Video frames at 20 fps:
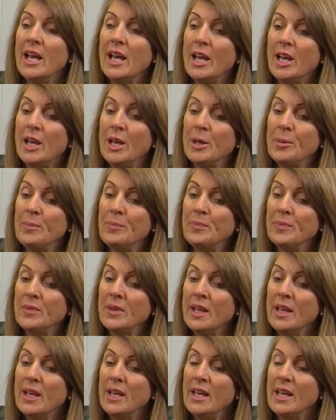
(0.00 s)
Um,
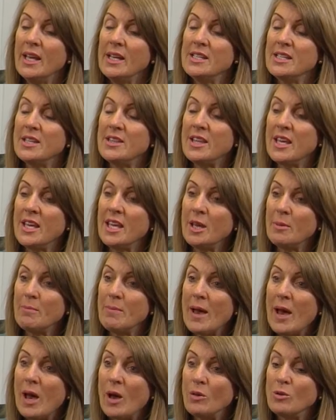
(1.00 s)
to think
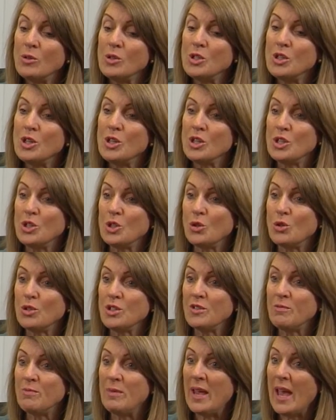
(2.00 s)
about the sorts
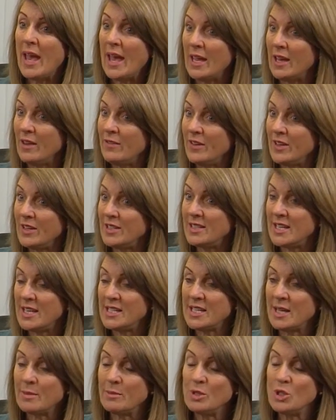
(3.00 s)
of behaviours they
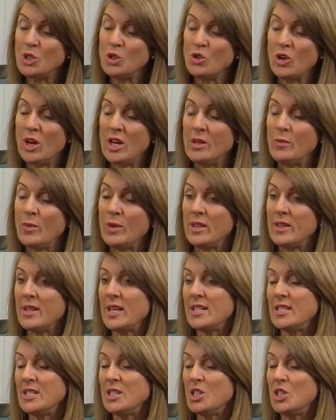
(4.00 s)
demonstrate, whether
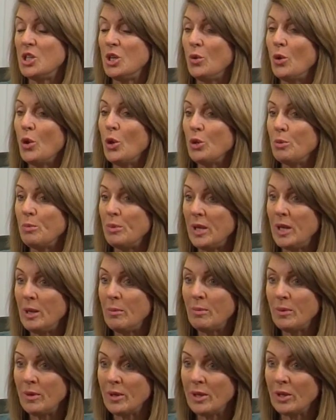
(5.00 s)
that's to other
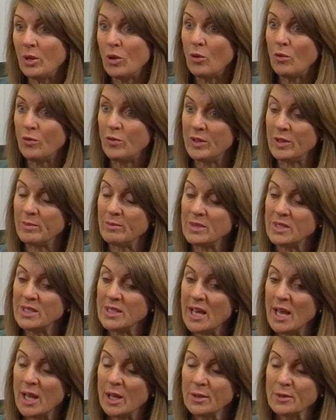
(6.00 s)
people or for
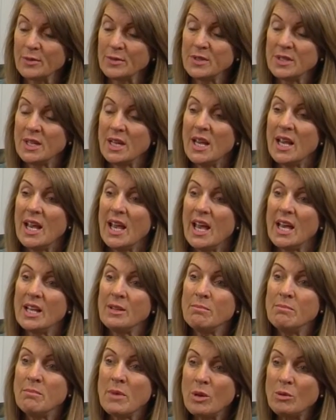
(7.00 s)
themselves,
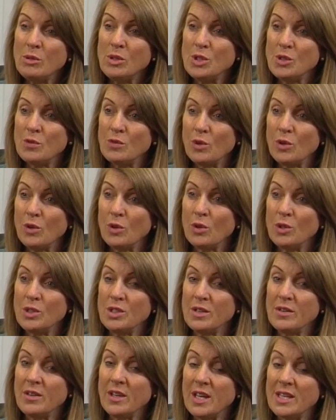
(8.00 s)
and most of all,
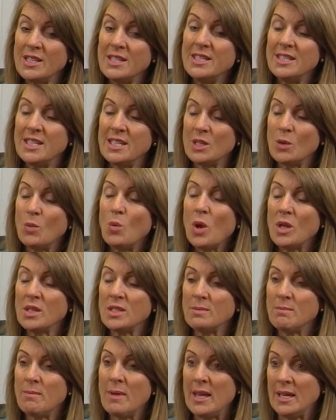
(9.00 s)
to consider
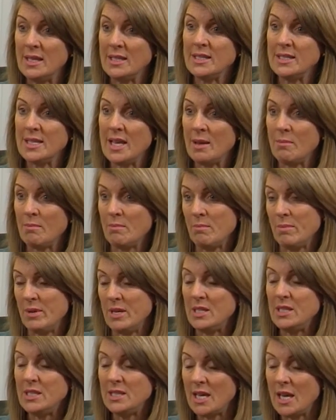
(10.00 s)
what makes them be
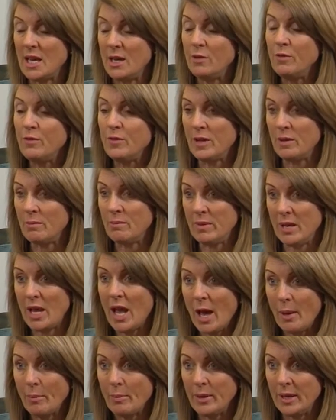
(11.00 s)
safe and be
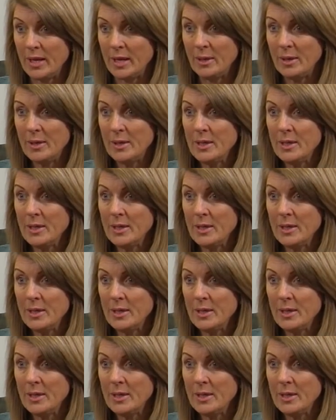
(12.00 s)
happy.